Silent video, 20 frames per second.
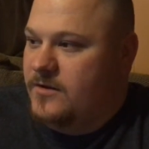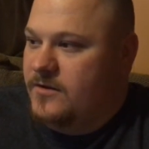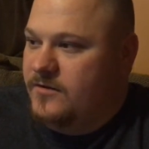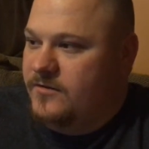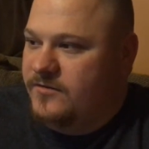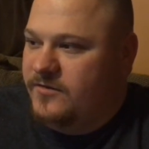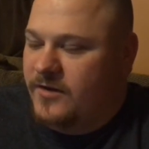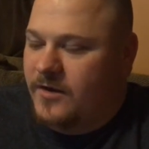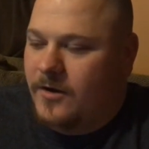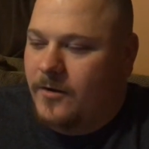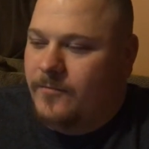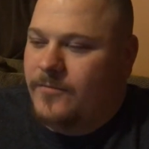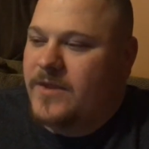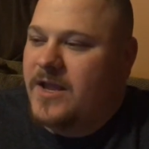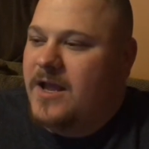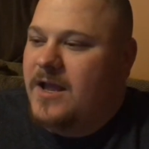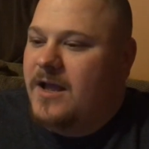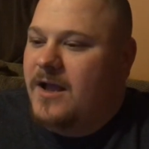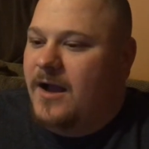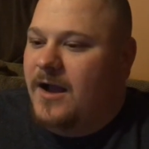So,
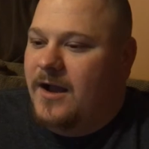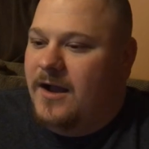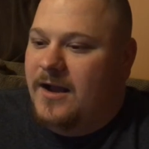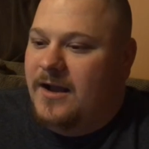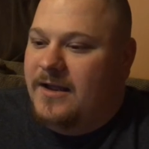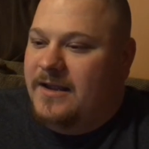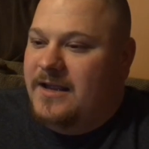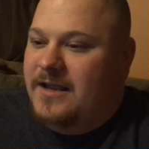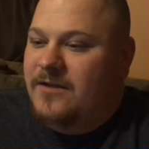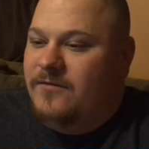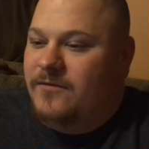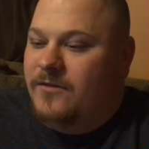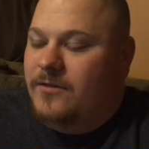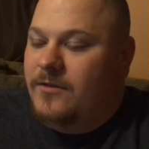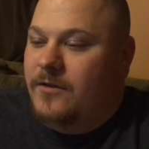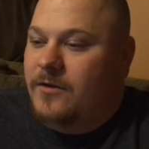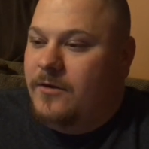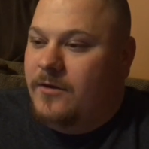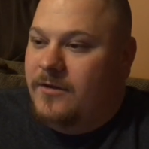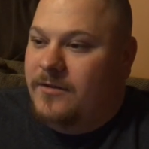
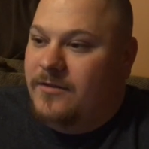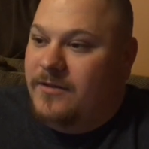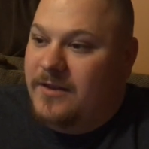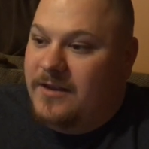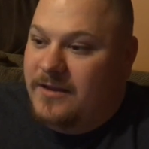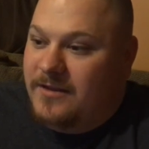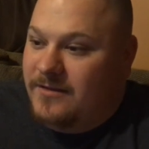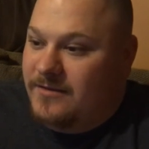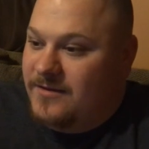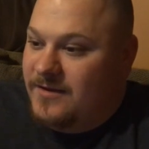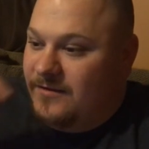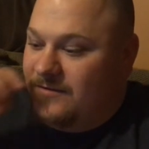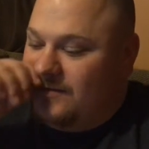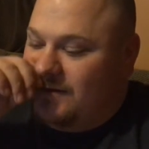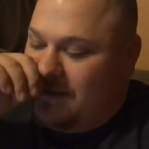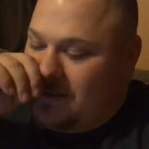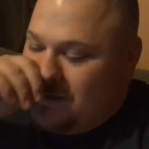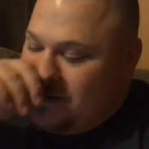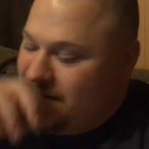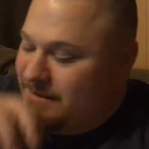even though the
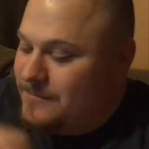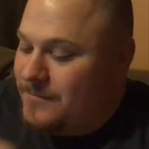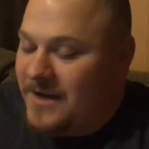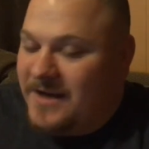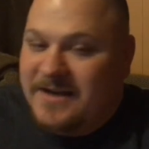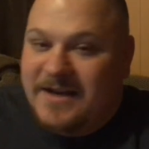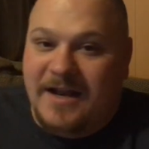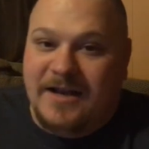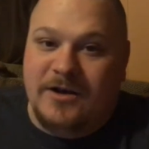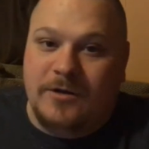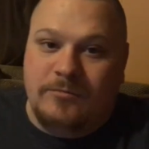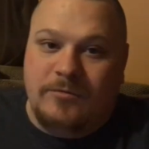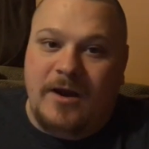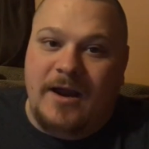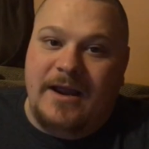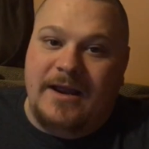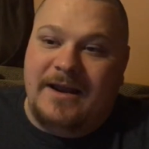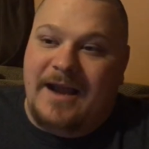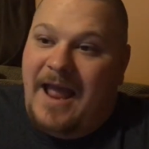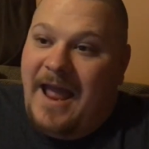decision by Daniel
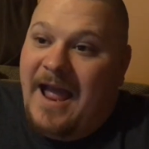Bryan